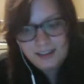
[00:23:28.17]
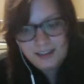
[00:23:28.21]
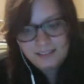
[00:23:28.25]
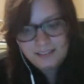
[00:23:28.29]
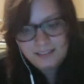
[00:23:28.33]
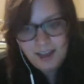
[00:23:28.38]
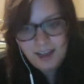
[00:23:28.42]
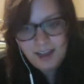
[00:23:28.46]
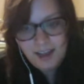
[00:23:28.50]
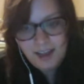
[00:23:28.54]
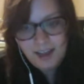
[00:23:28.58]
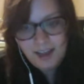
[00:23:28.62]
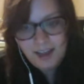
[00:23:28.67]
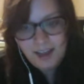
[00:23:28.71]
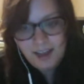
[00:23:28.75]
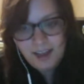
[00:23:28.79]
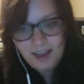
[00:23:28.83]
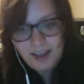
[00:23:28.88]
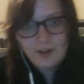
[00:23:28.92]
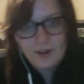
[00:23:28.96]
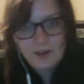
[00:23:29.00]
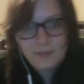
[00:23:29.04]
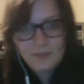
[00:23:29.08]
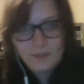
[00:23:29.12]

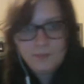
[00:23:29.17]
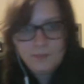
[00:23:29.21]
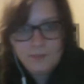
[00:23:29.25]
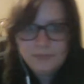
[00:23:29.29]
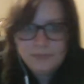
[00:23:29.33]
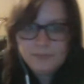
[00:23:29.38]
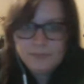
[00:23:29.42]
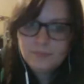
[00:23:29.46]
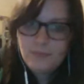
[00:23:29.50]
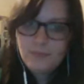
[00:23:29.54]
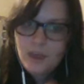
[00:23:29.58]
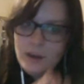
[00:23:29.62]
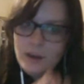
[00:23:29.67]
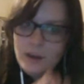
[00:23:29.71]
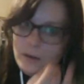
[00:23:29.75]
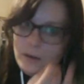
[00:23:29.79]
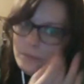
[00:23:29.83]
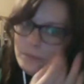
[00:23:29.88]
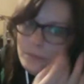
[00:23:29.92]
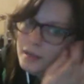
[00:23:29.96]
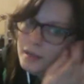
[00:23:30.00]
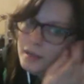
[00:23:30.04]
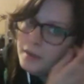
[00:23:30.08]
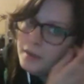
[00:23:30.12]
I don't
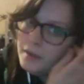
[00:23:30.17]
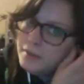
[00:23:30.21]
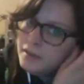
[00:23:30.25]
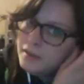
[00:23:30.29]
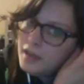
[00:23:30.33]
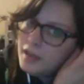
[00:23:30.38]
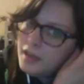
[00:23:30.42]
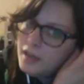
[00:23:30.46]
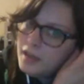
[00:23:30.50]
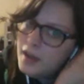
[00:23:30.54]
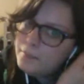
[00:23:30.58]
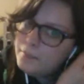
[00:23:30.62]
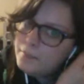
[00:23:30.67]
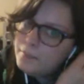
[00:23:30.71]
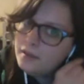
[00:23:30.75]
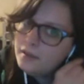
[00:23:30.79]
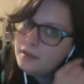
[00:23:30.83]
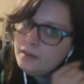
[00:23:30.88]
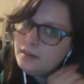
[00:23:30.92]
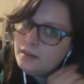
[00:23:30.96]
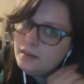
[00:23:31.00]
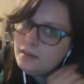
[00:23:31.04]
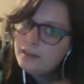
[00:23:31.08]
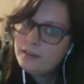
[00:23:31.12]
play them a lot, but
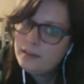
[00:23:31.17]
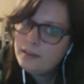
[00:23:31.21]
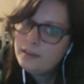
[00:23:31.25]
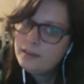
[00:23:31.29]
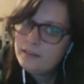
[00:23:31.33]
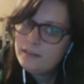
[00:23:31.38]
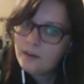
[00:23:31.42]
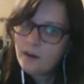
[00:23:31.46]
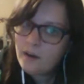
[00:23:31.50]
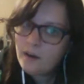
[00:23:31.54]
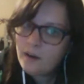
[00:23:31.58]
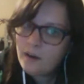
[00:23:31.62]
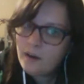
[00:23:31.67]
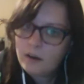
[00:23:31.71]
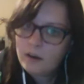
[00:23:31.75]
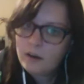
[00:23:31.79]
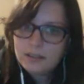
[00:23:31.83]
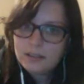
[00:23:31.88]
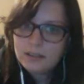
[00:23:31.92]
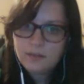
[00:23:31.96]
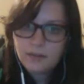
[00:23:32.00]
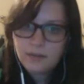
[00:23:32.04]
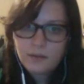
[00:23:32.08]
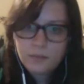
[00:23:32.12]
like in the car and
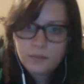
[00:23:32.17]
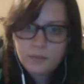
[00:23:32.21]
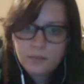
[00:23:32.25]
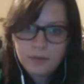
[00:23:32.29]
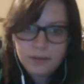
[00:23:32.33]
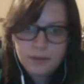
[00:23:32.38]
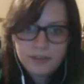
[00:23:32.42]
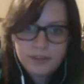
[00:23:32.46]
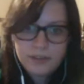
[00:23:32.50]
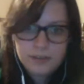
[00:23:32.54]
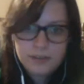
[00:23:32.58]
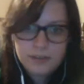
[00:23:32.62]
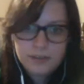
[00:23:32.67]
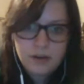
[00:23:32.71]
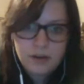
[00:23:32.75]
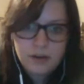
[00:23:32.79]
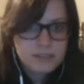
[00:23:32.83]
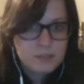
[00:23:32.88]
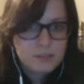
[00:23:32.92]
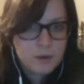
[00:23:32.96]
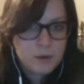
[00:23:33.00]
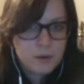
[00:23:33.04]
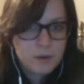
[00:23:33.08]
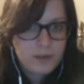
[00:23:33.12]
stuff, I'll play driving
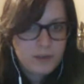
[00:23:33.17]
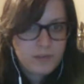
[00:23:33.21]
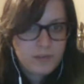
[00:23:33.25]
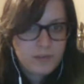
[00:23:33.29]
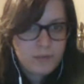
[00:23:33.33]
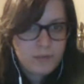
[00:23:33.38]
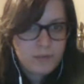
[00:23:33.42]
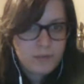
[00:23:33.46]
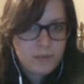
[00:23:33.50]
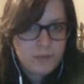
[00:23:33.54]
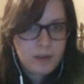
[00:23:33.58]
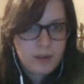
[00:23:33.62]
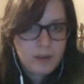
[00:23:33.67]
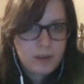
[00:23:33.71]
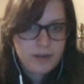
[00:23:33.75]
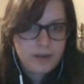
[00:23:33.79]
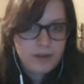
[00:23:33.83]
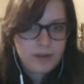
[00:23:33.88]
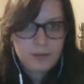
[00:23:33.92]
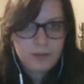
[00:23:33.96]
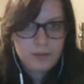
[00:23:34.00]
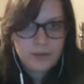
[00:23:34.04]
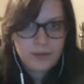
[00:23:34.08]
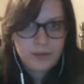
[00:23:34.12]
somewhere if I'm not reading a book
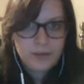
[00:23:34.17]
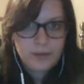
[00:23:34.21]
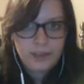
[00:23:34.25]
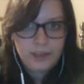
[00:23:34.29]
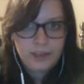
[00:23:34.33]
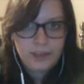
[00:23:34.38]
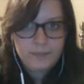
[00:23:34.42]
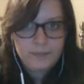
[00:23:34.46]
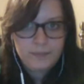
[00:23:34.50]
or that.